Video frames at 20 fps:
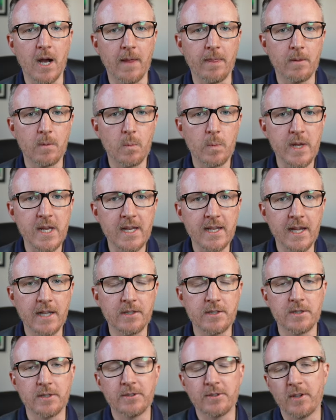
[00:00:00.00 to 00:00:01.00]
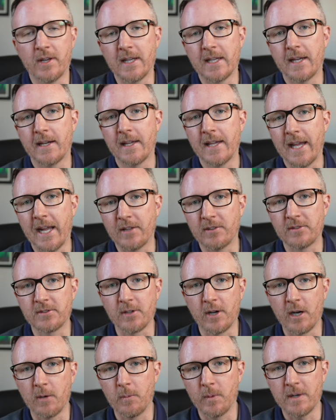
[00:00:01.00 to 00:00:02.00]
on the weekends just so that I get a head
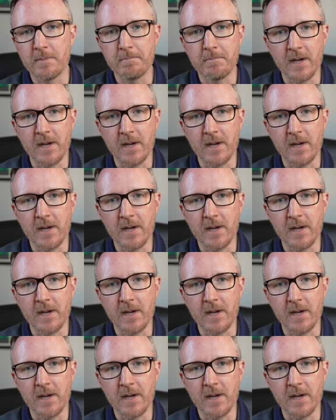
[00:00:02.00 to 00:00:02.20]
start when